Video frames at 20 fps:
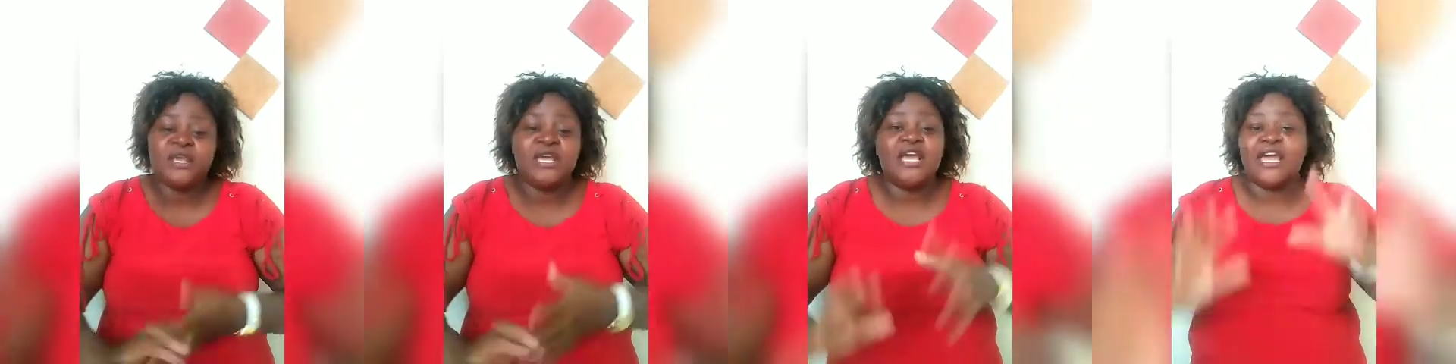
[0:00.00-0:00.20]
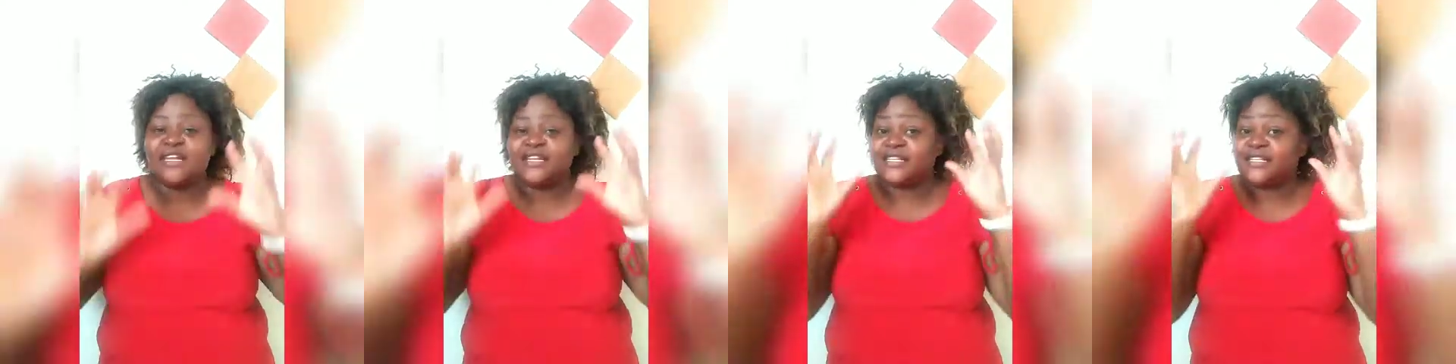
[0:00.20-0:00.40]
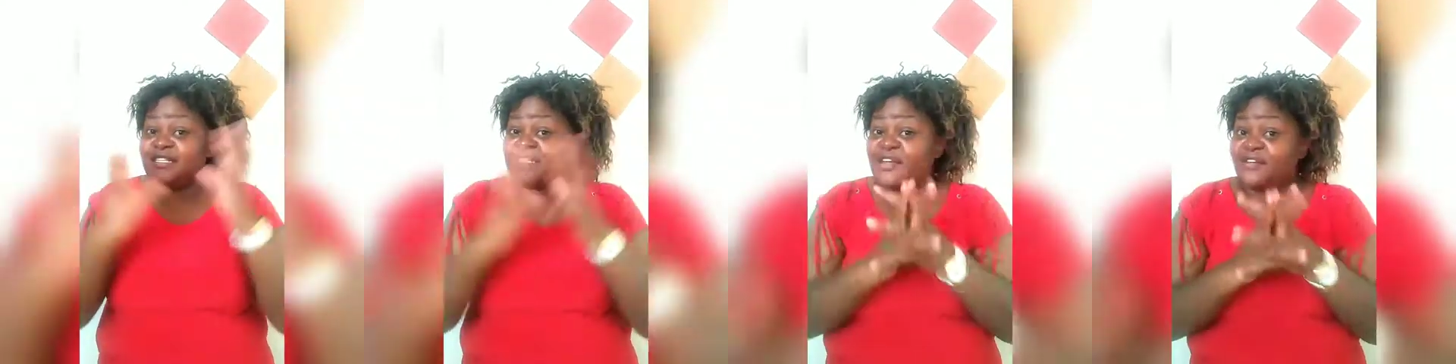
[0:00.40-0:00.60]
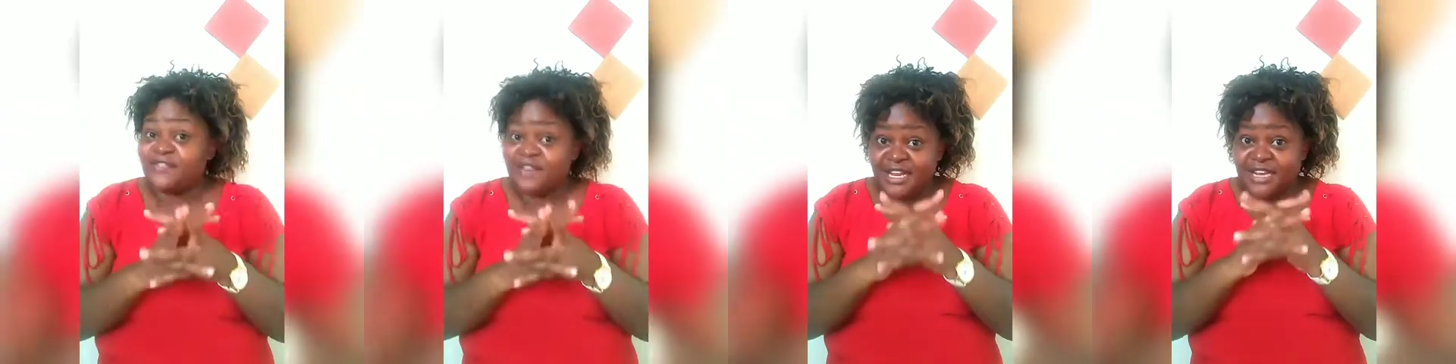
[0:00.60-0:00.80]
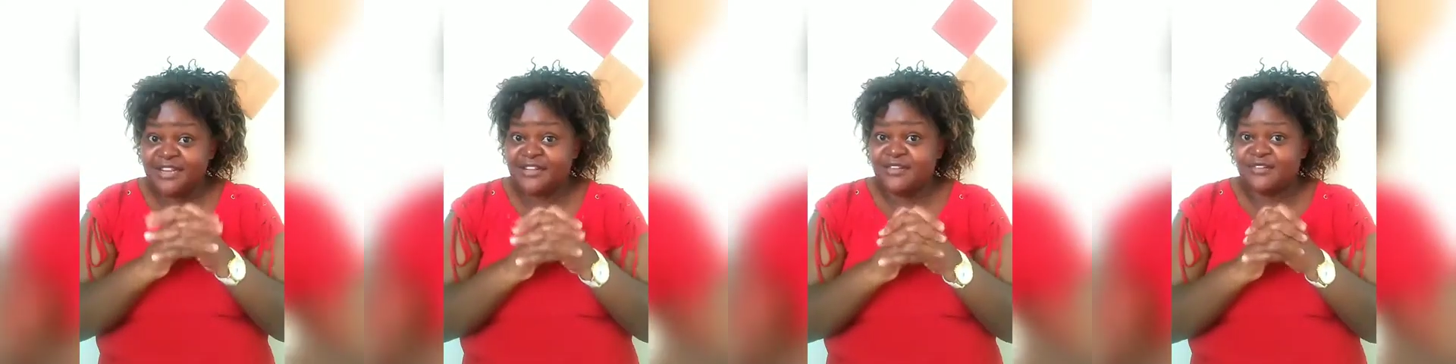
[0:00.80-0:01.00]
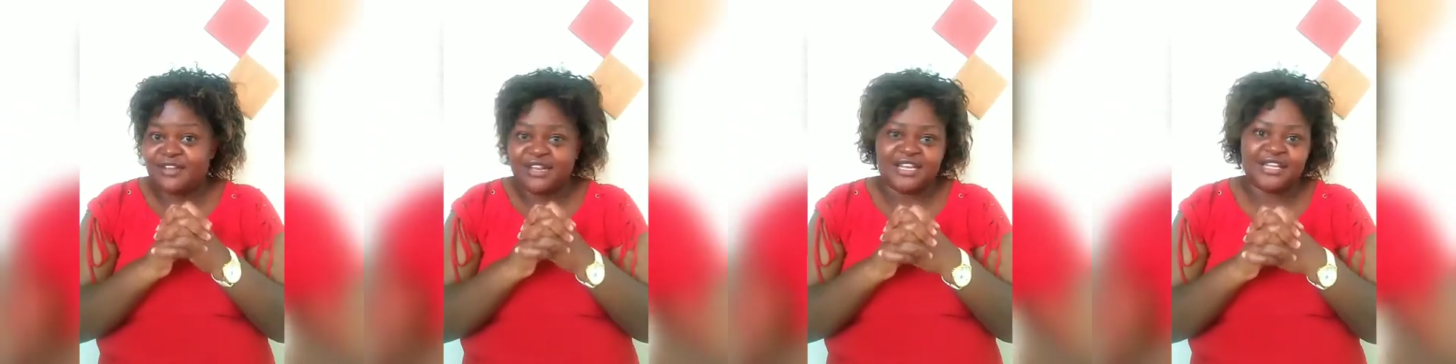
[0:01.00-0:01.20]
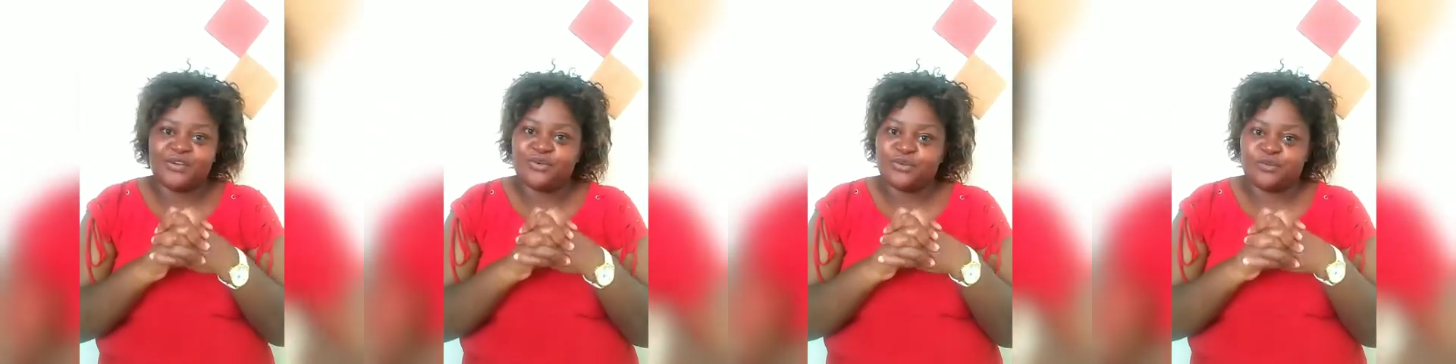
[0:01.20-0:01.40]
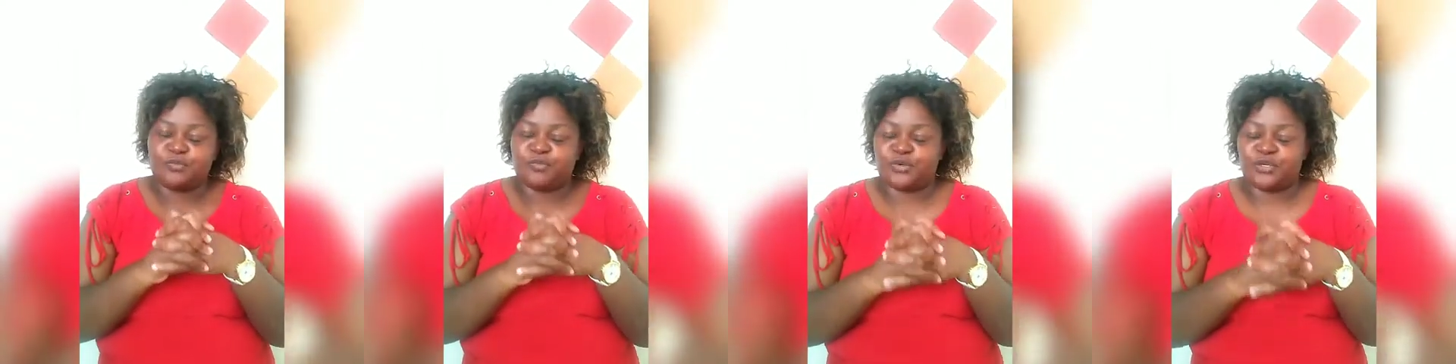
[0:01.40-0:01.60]
and it is a really, really
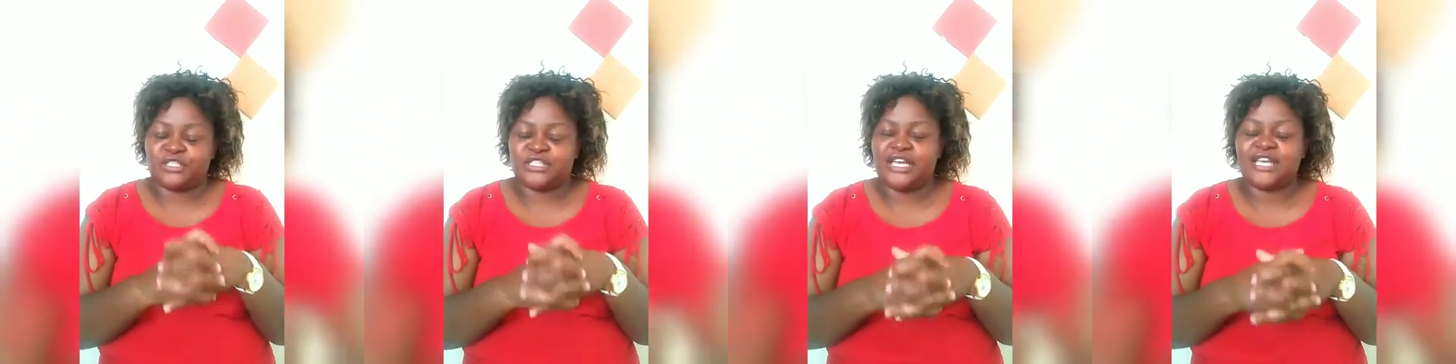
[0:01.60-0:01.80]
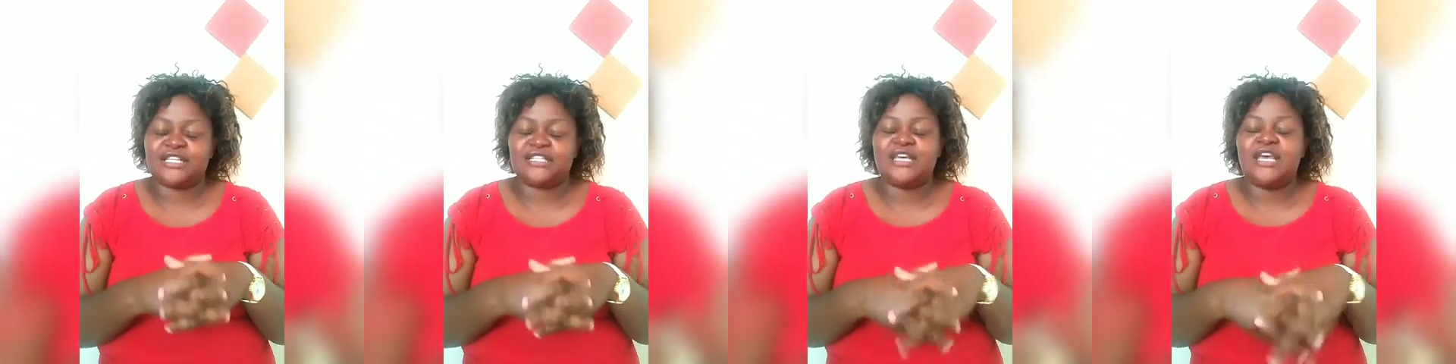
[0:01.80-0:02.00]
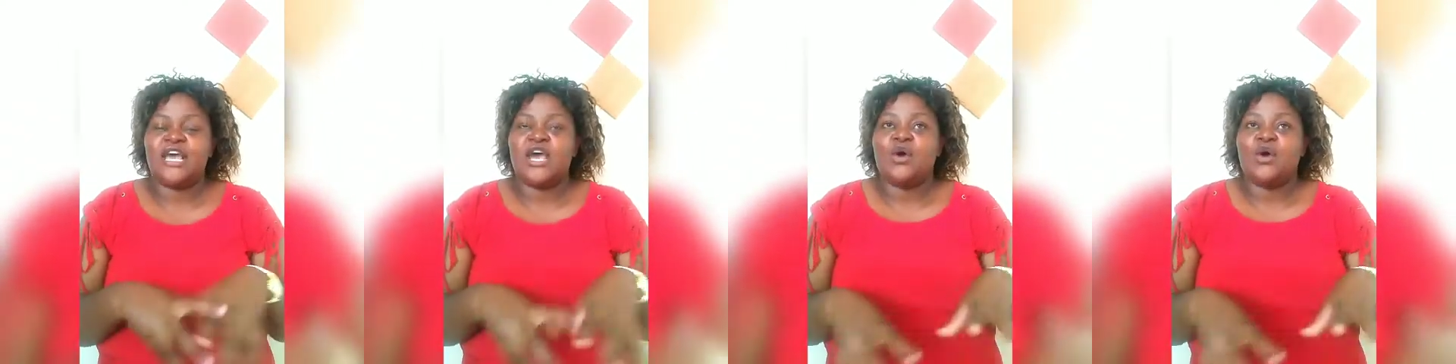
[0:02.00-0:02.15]
good project.